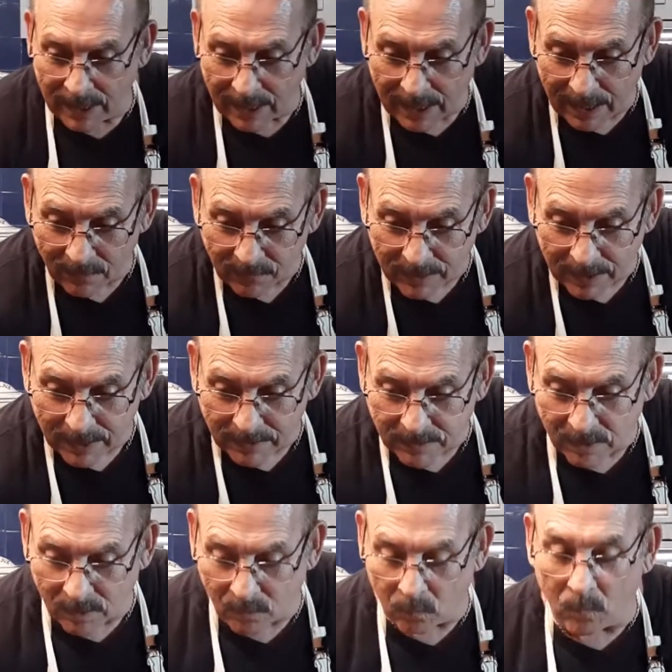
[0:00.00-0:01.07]
I've got
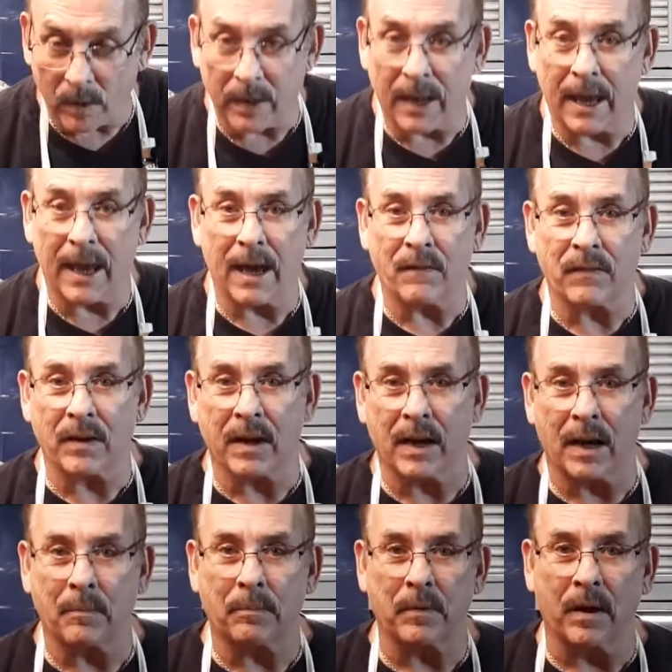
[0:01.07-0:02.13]
1/2
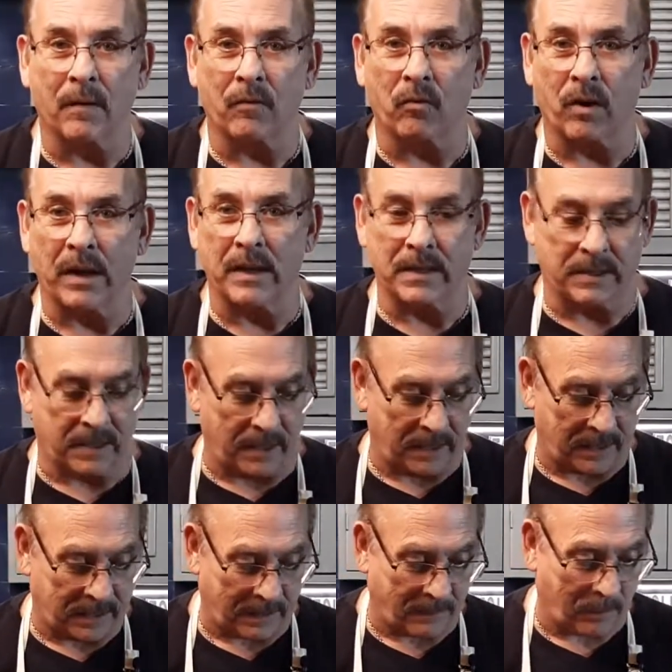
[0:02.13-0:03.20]
cup of
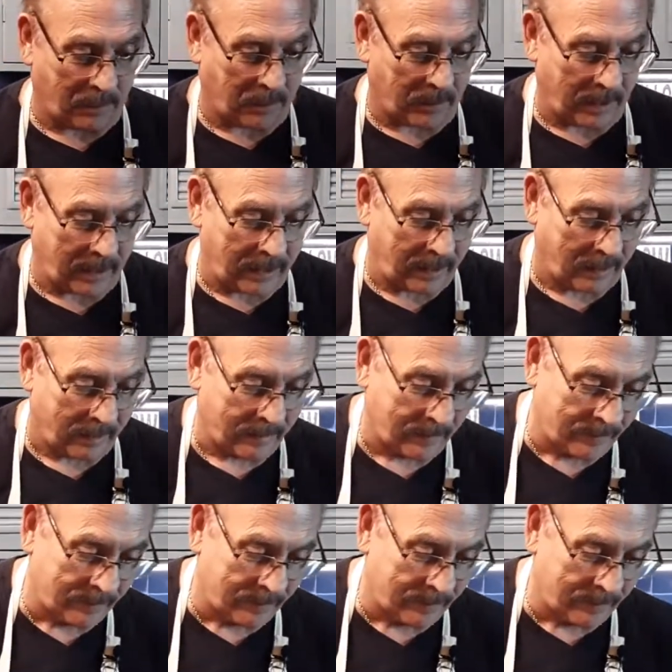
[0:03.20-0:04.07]
raisins I'm going to put in here.